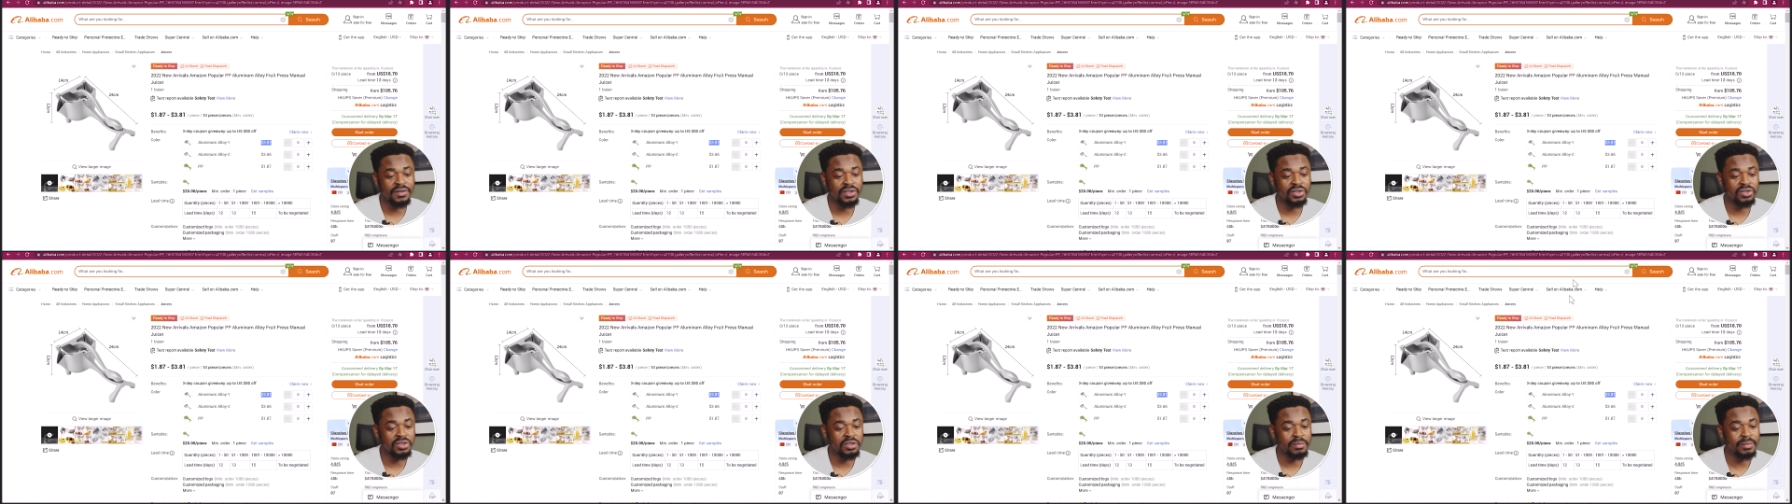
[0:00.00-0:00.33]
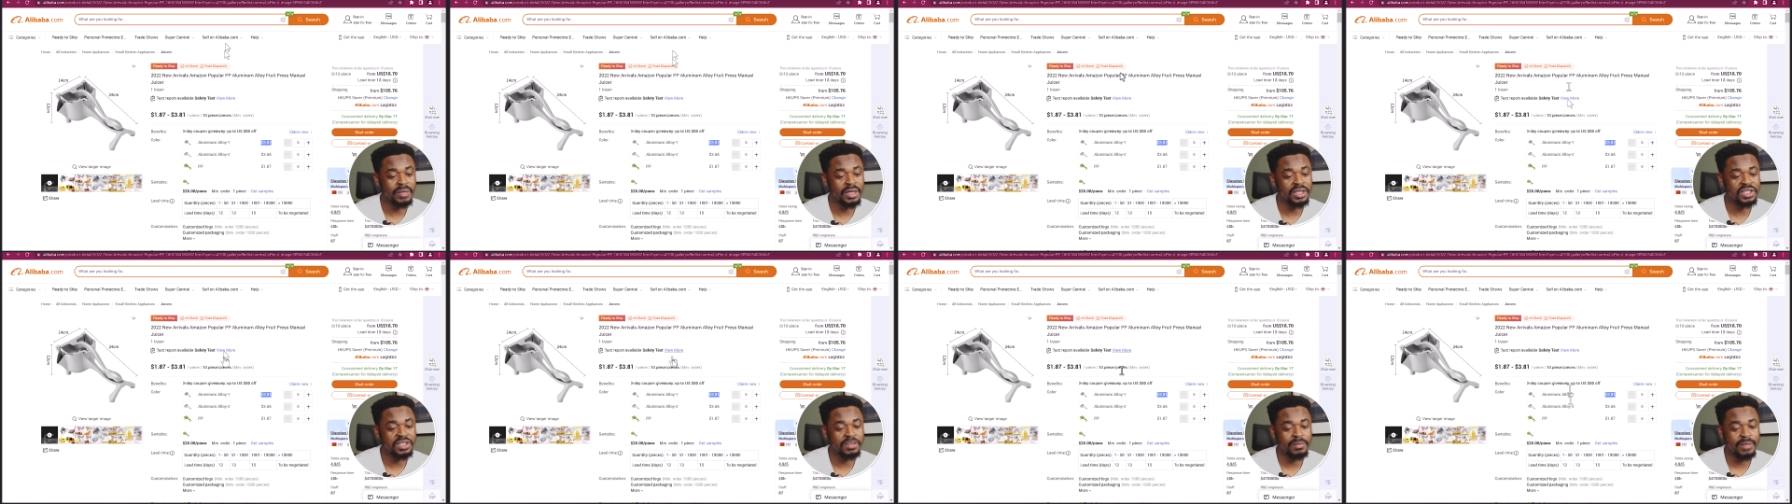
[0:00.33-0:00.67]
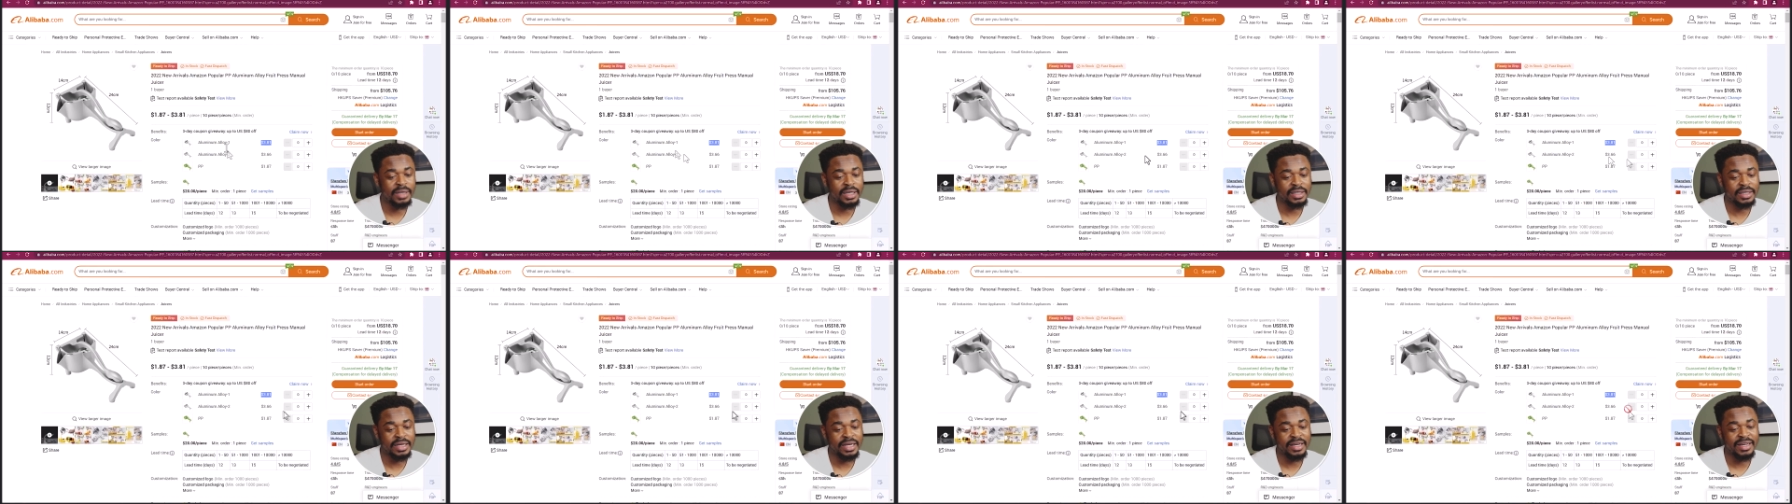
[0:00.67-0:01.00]
given you the
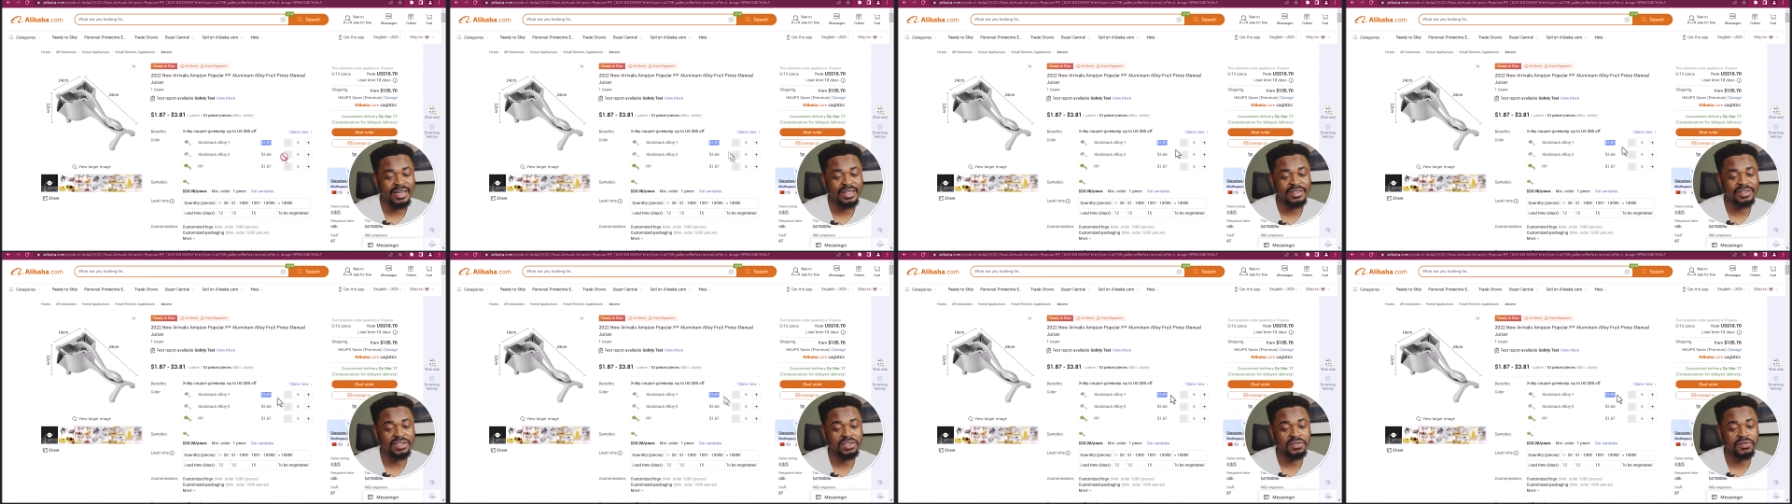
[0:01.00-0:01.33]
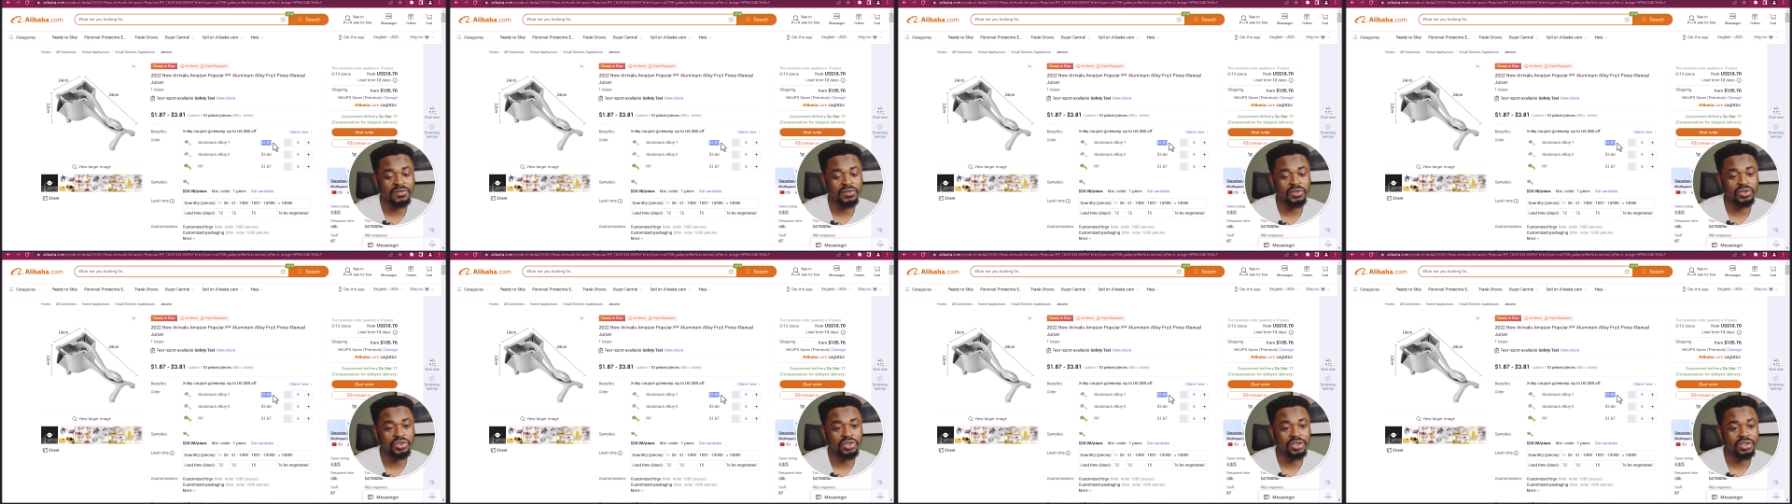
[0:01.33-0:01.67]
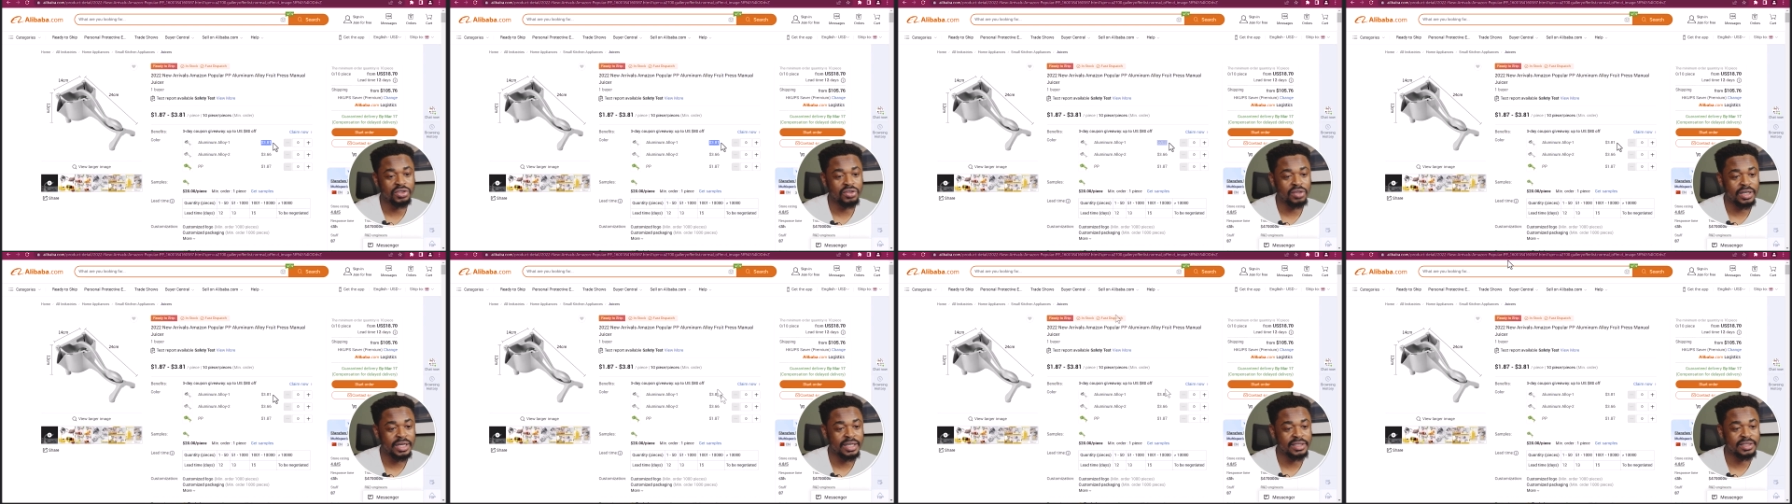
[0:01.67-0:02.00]
benchmark that i can see it for three
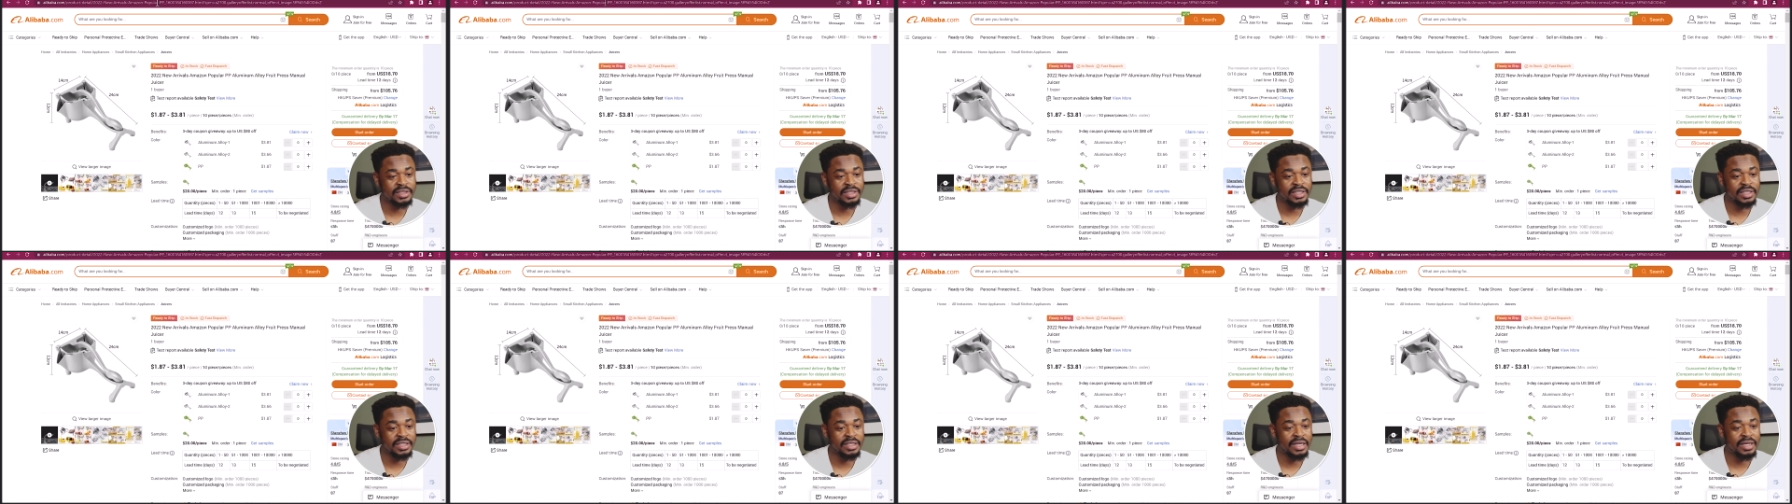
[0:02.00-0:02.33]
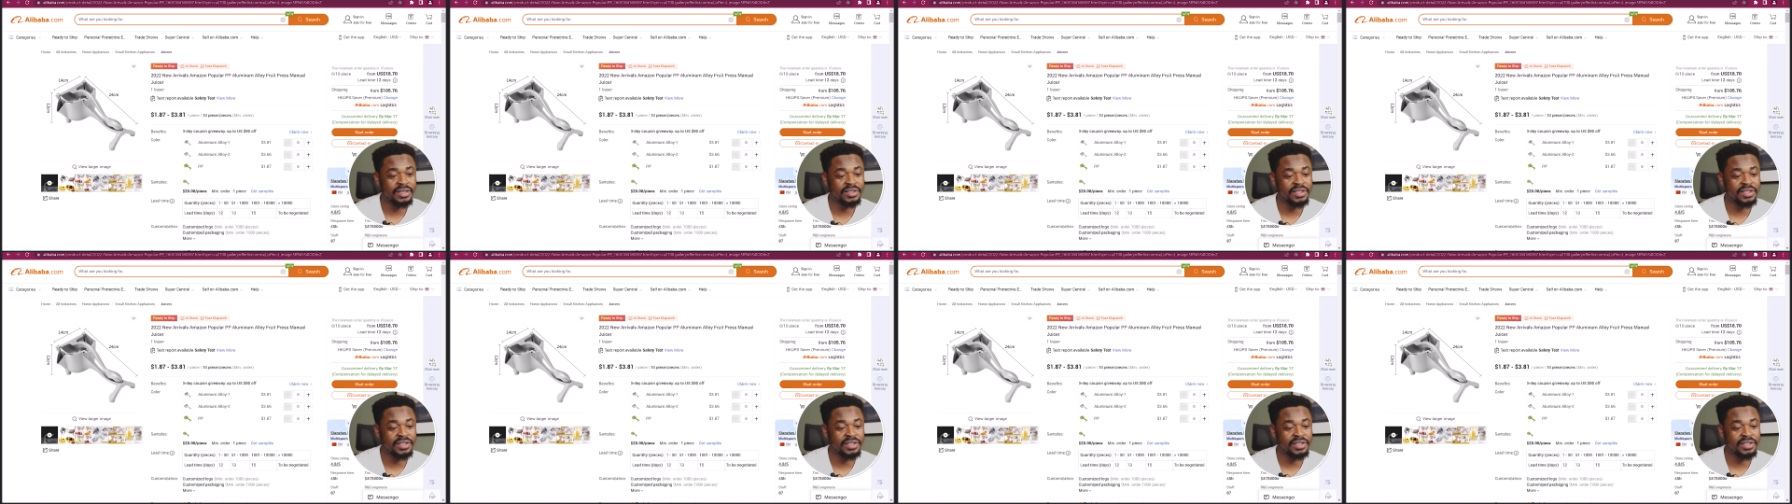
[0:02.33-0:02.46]
dollars in